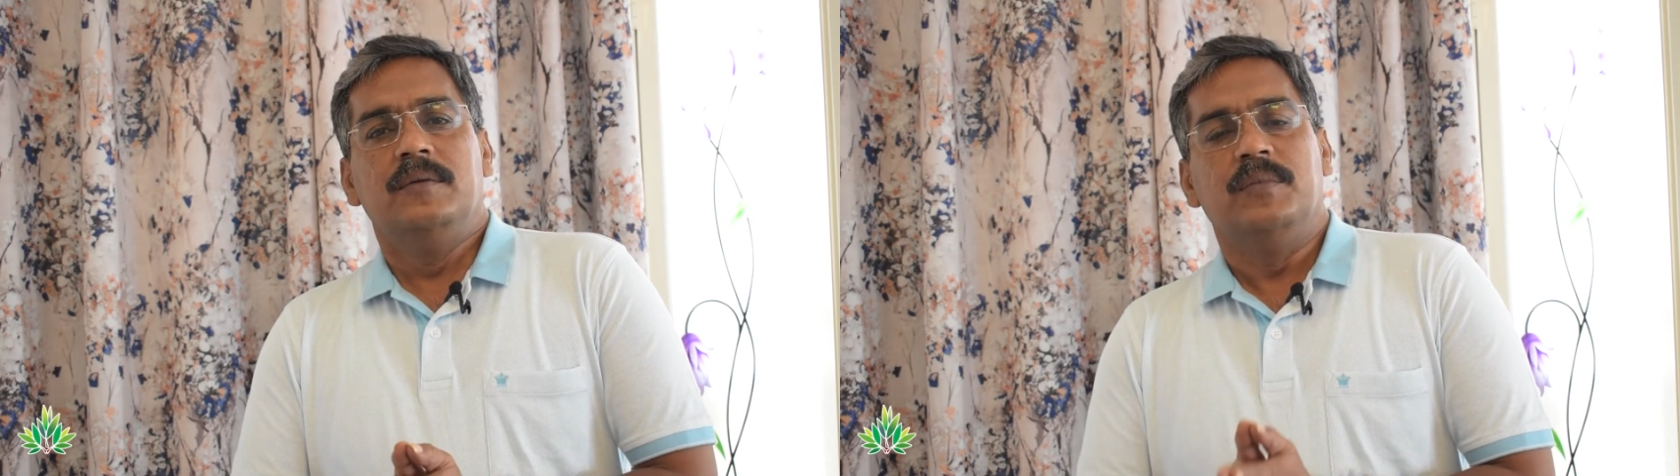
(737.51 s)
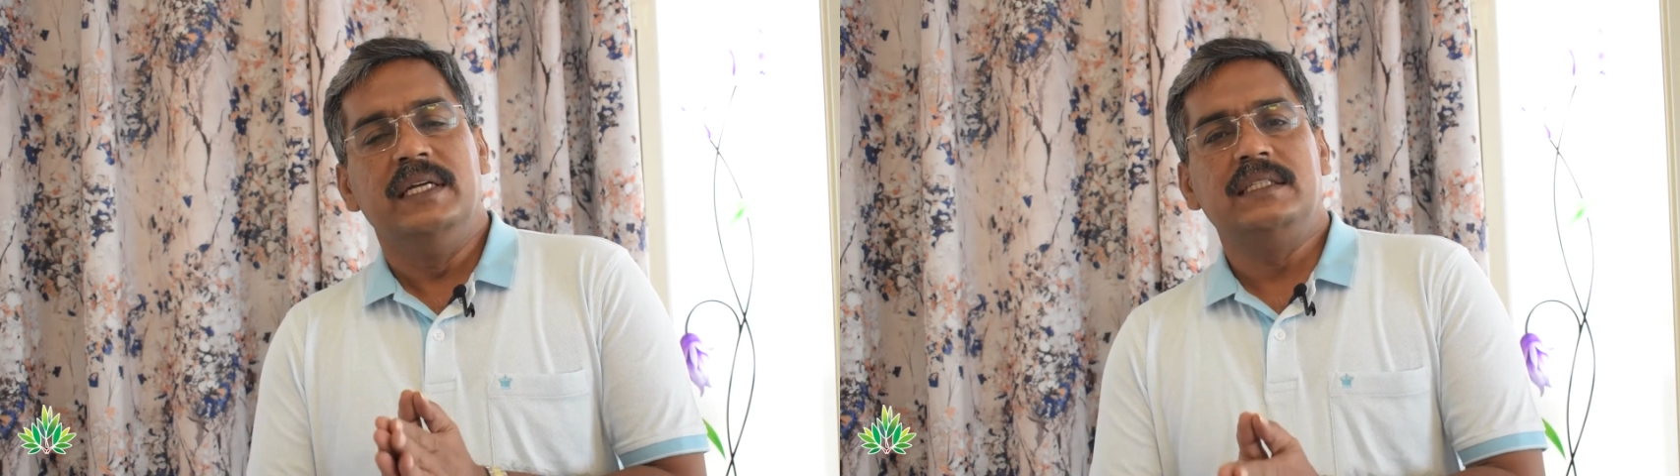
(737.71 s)

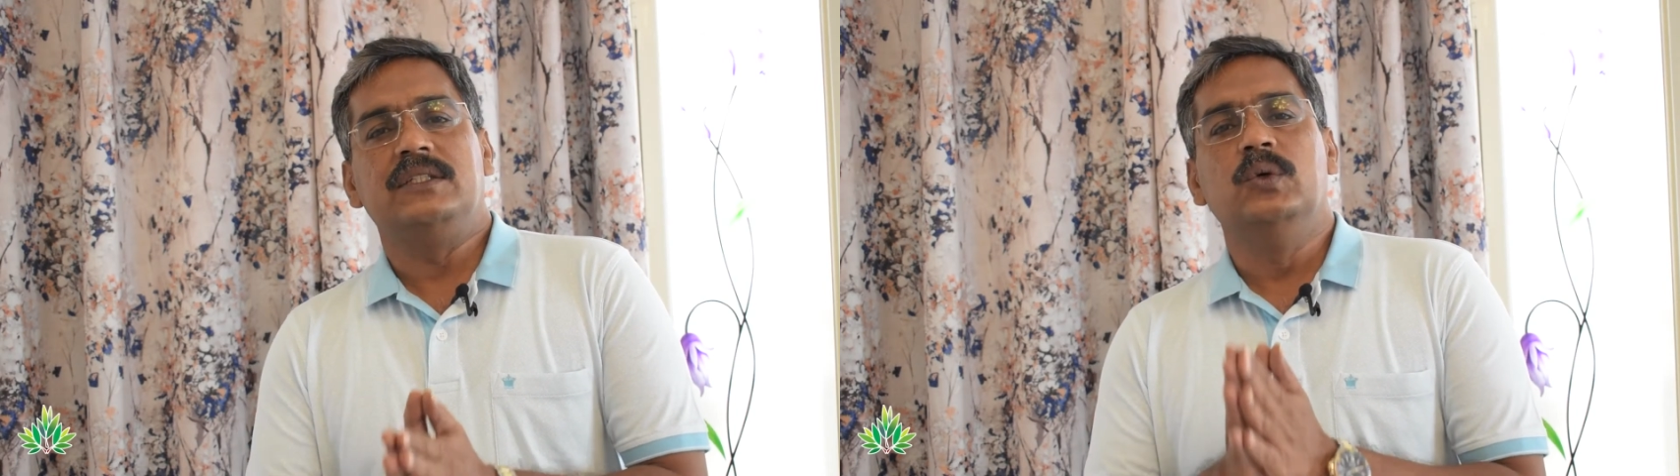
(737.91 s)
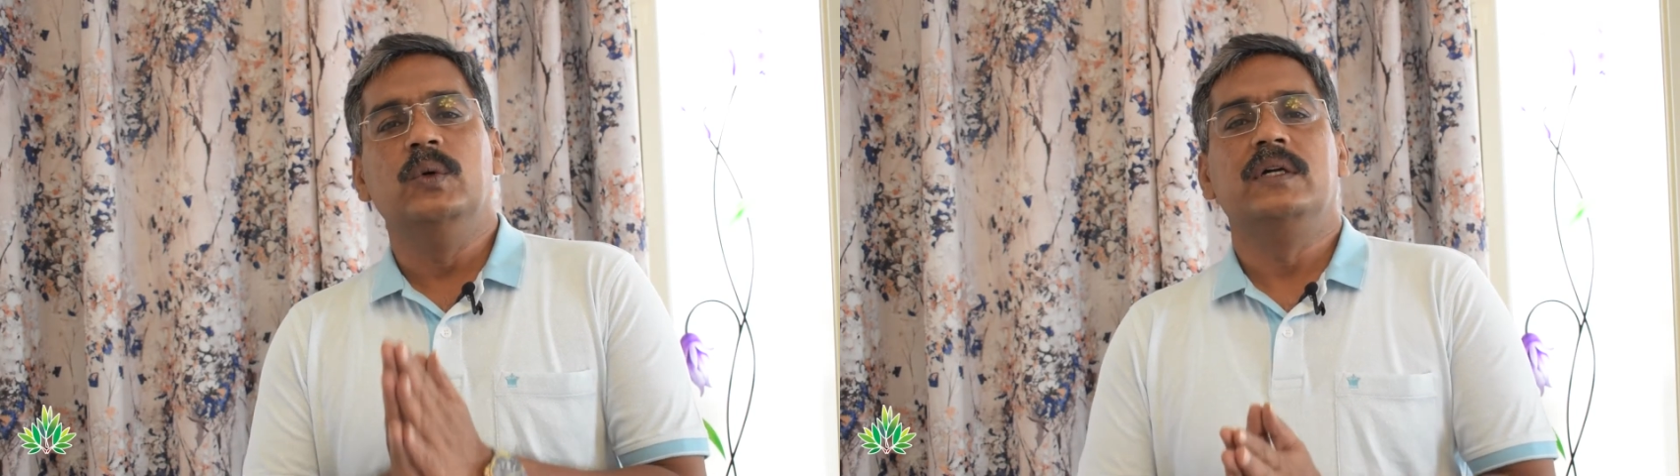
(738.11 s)

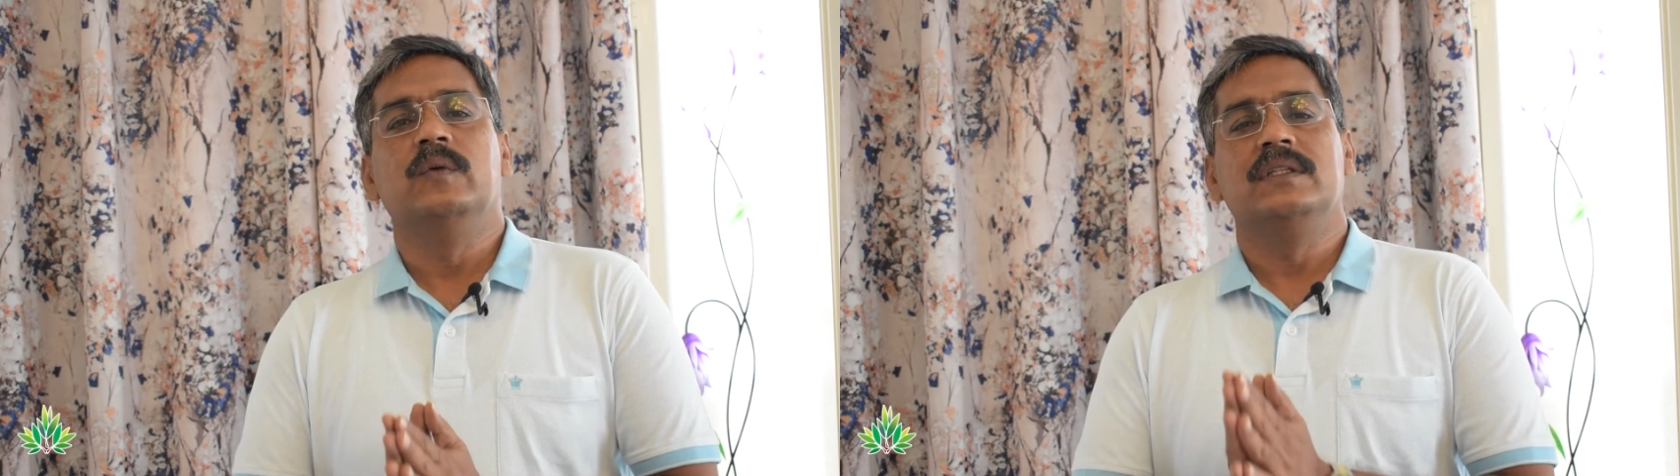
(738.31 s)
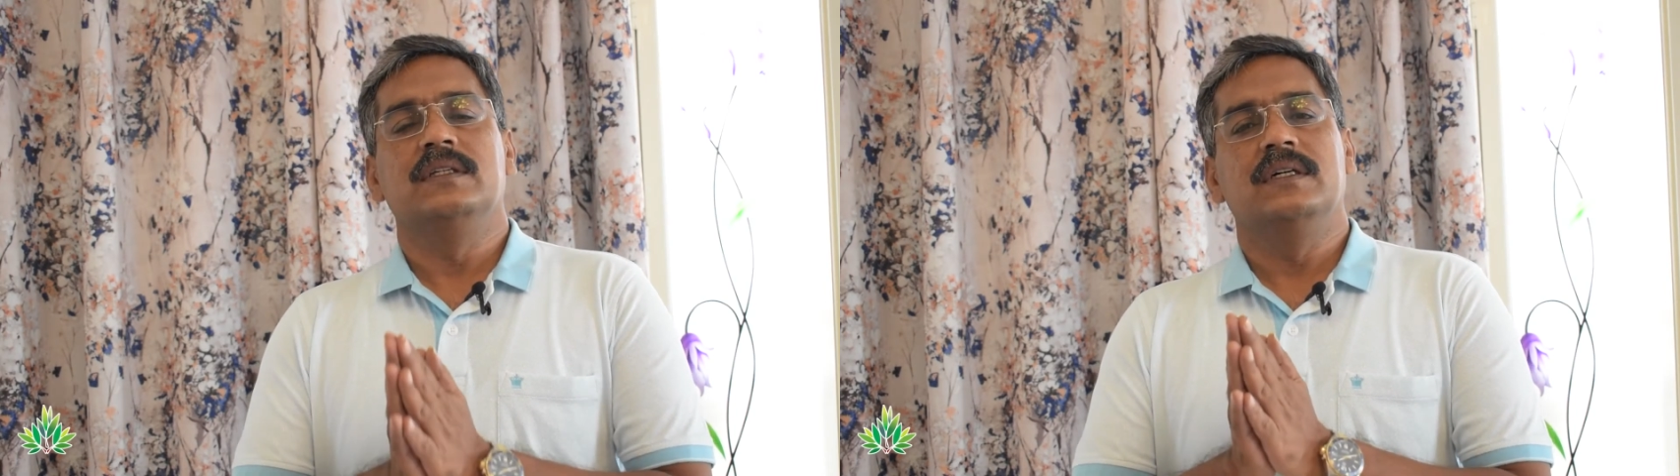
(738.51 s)
please do it
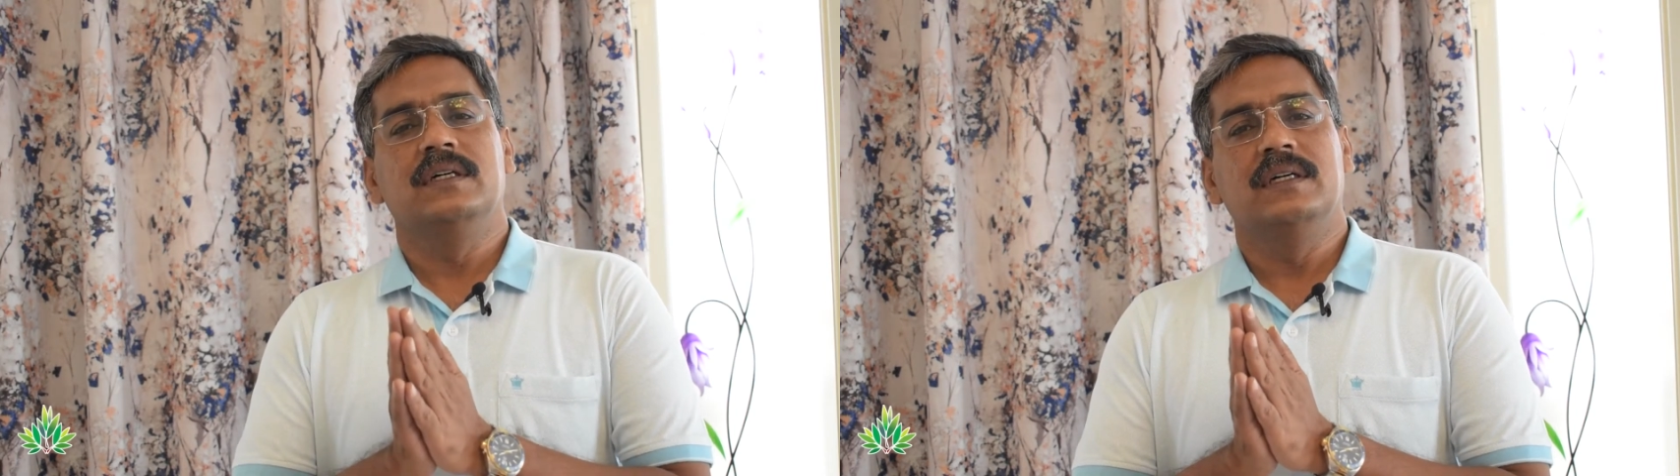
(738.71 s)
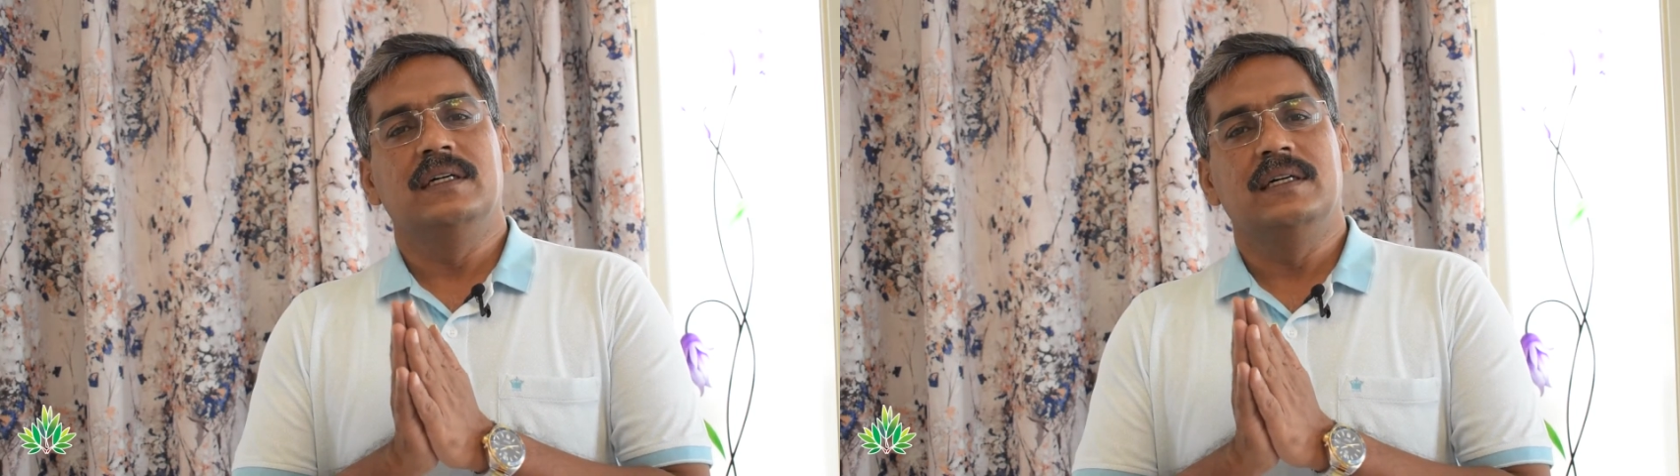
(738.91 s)
with
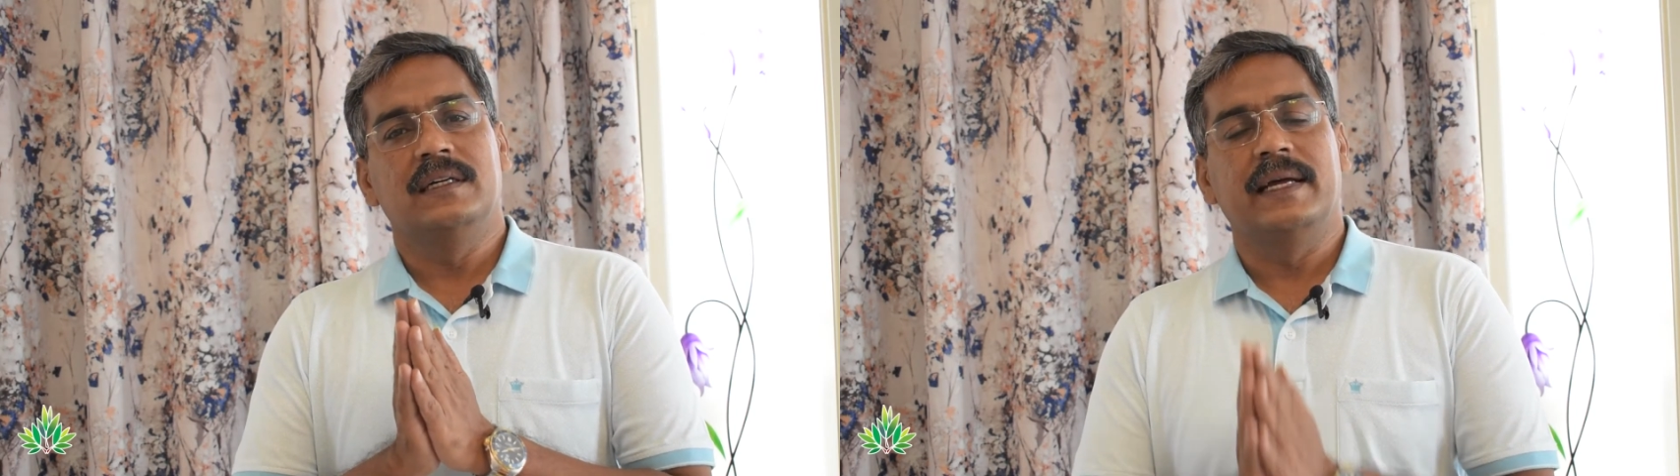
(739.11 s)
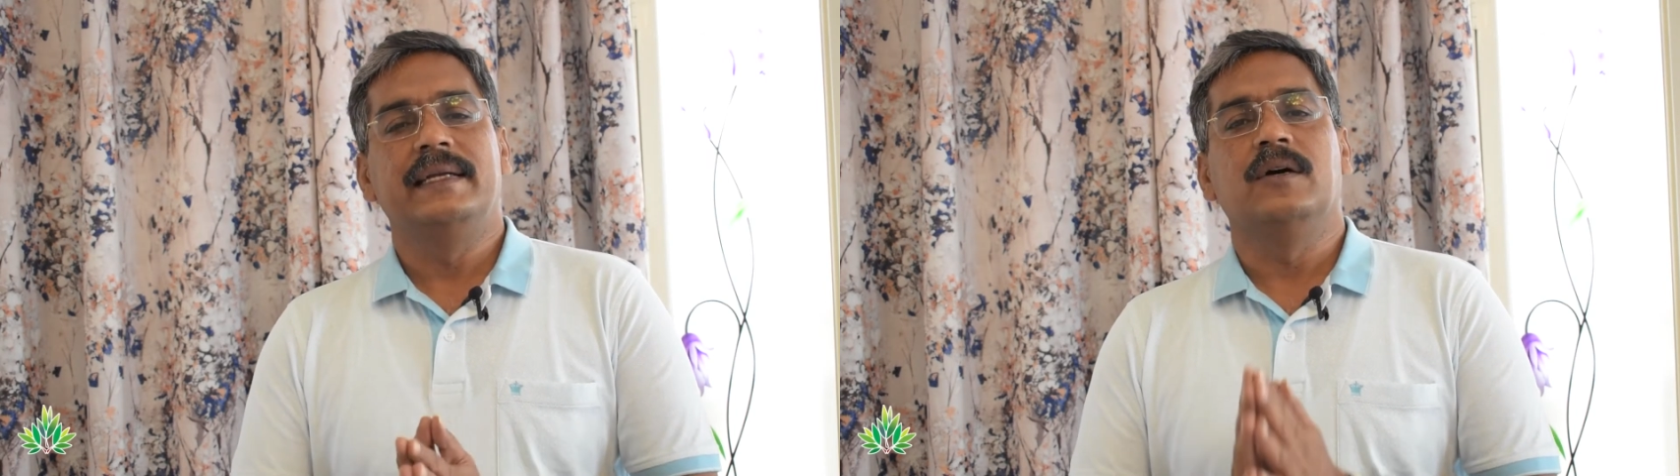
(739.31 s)
right